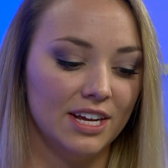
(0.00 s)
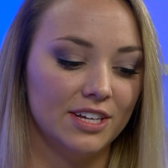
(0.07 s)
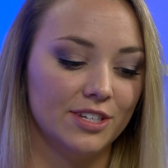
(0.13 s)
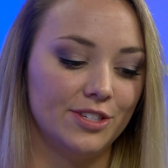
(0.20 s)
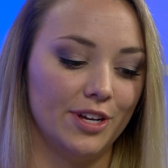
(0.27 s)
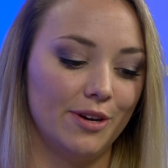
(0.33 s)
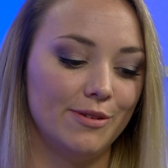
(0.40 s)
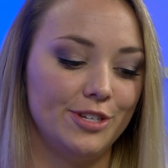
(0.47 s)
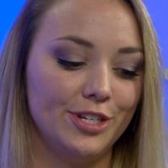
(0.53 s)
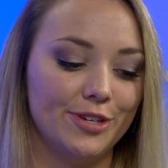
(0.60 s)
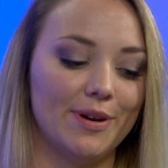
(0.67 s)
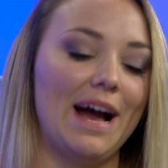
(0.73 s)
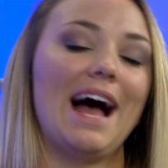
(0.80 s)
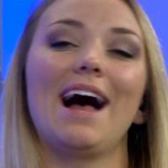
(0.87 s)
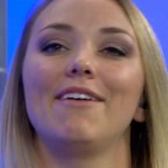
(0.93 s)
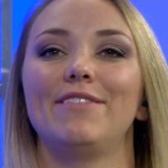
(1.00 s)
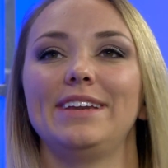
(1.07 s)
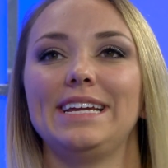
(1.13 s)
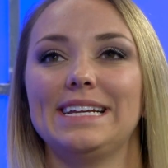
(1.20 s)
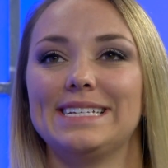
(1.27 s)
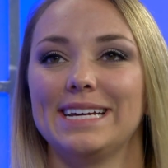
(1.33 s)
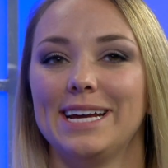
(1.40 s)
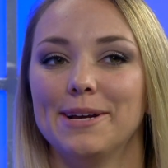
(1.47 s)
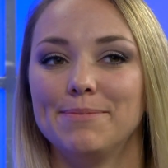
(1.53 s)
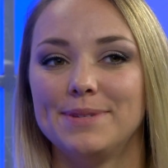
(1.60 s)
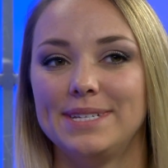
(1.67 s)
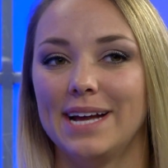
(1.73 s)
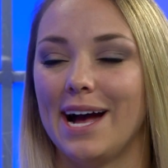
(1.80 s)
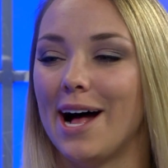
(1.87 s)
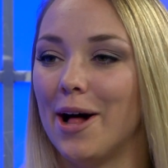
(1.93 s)
So do you have any
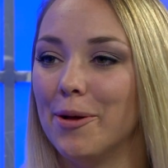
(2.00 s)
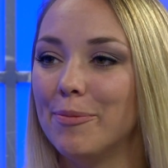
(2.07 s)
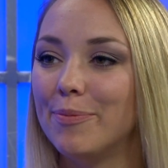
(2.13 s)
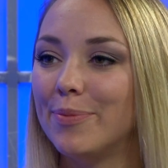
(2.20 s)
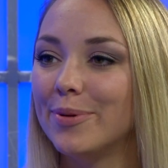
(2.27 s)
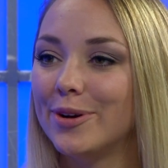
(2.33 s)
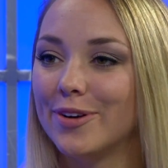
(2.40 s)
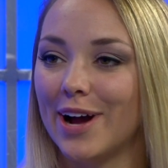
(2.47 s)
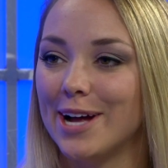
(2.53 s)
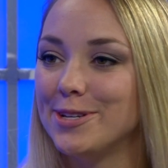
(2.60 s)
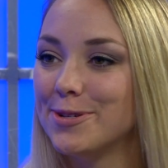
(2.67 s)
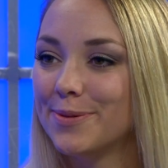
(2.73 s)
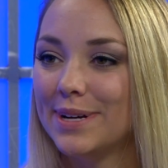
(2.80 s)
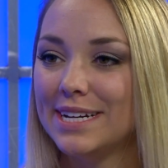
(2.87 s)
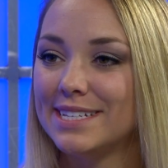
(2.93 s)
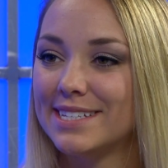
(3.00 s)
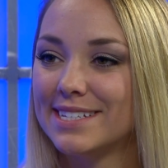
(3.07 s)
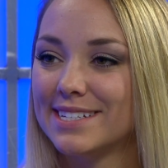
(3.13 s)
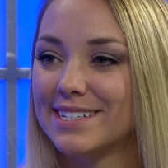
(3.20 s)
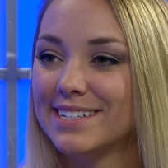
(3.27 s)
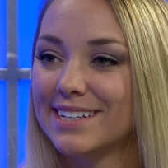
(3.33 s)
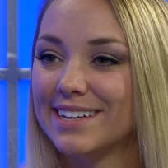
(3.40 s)
tips to help graduates